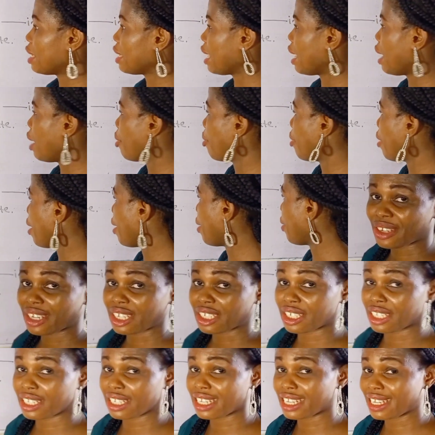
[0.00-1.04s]
Now, this
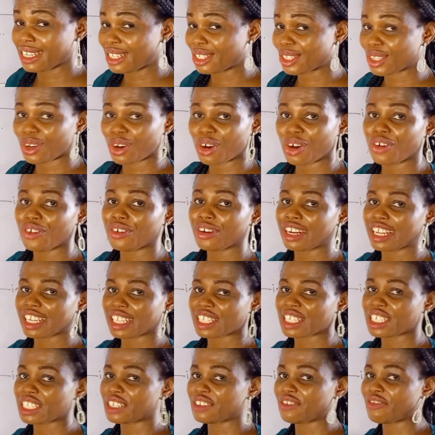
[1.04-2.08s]
question is on
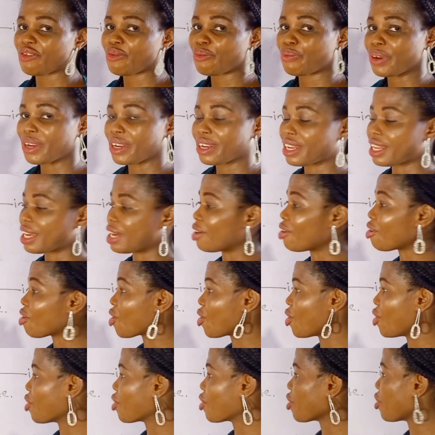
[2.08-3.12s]
relative
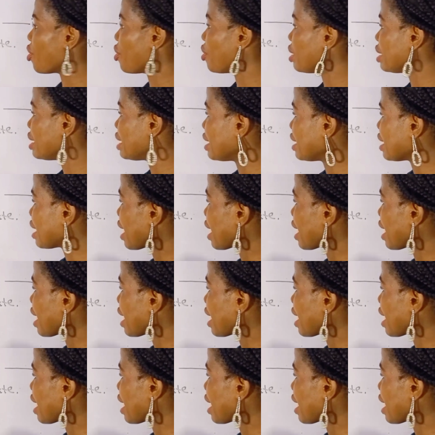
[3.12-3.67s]
pronoun concord.